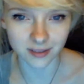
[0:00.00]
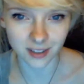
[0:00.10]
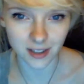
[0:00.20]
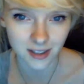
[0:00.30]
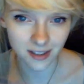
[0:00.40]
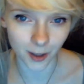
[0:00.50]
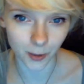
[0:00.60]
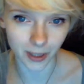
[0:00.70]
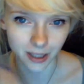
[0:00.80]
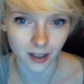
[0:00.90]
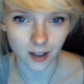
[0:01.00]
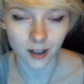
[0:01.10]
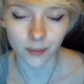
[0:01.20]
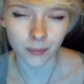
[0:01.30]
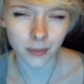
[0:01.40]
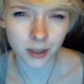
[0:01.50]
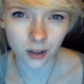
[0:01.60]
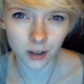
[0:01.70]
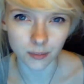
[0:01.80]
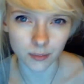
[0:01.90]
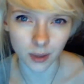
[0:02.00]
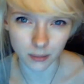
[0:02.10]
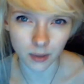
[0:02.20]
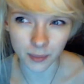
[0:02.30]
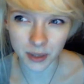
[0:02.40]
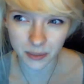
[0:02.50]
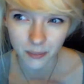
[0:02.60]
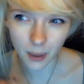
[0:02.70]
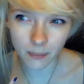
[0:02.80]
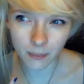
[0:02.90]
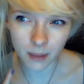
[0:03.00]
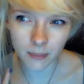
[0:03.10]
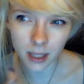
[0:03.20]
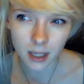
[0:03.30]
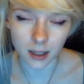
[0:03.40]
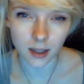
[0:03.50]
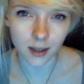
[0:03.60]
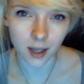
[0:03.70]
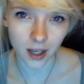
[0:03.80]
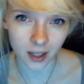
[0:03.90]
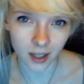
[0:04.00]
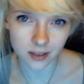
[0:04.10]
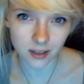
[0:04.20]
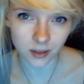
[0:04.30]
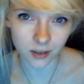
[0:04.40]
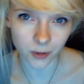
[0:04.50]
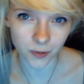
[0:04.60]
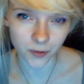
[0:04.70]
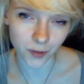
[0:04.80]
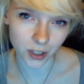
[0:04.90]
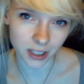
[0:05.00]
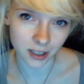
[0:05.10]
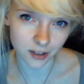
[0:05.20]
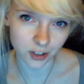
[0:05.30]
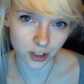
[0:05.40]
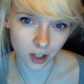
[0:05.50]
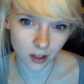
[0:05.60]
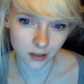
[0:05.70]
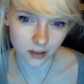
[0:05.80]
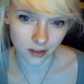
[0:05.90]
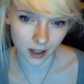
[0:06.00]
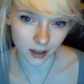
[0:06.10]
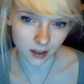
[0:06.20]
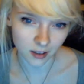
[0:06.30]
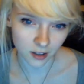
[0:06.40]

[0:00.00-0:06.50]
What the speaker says: This is knowing. Oh my god, my hand skills are off the fucking chart today.